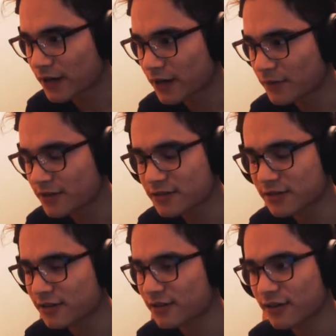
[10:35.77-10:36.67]
Um, he's
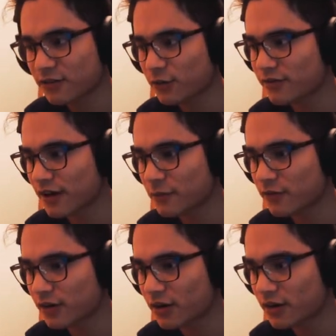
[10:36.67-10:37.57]
just gonna take a sweet time
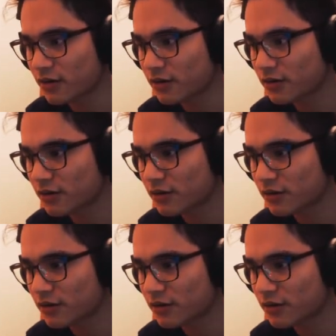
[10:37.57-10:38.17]
over there, huh?